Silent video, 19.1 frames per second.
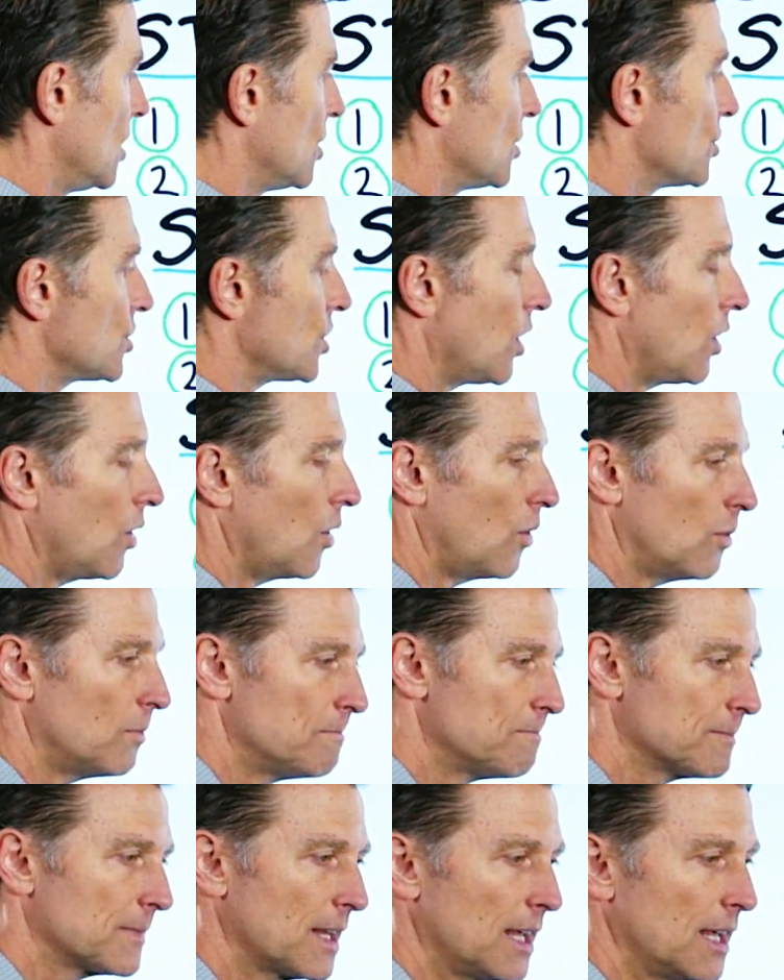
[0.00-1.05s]
So
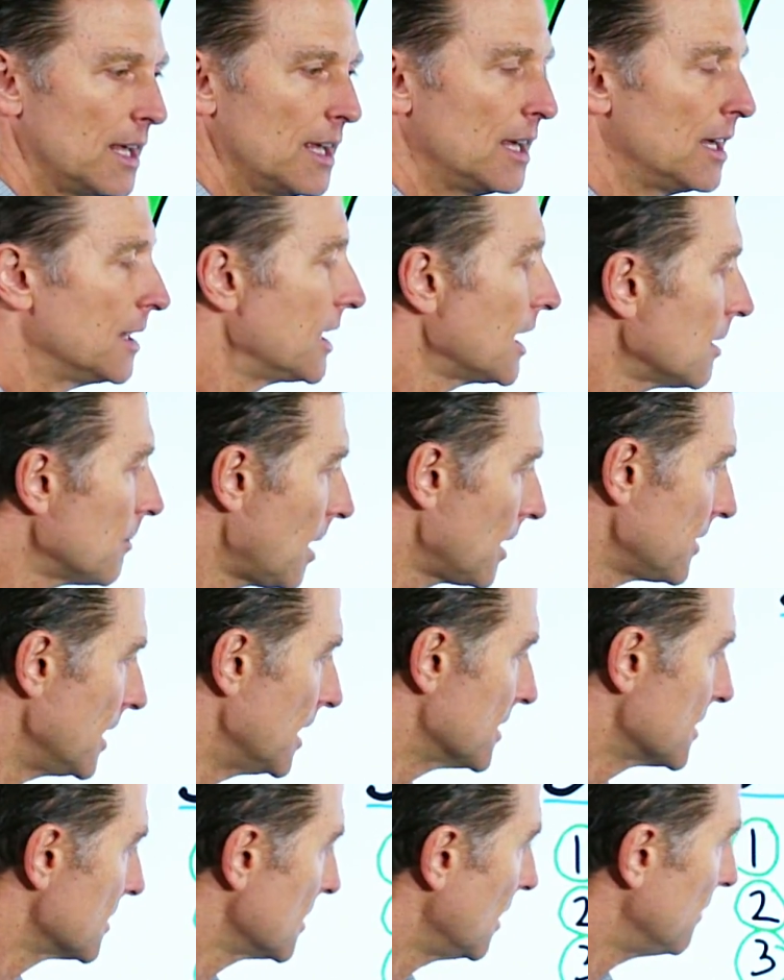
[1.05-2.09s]
think about
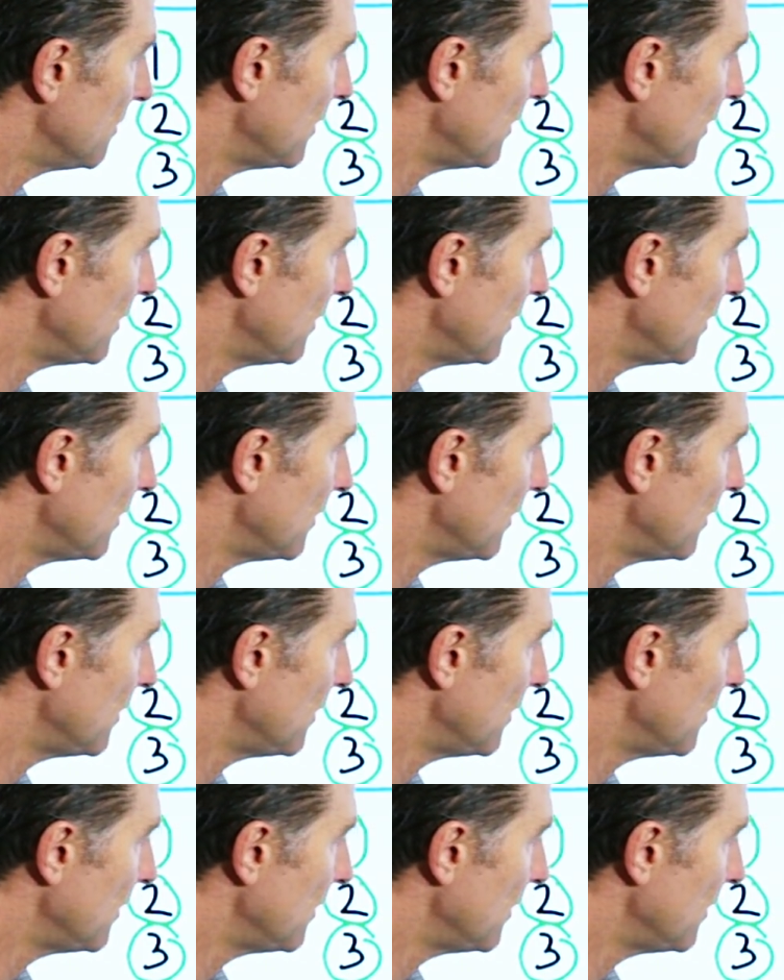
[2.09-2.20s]
this a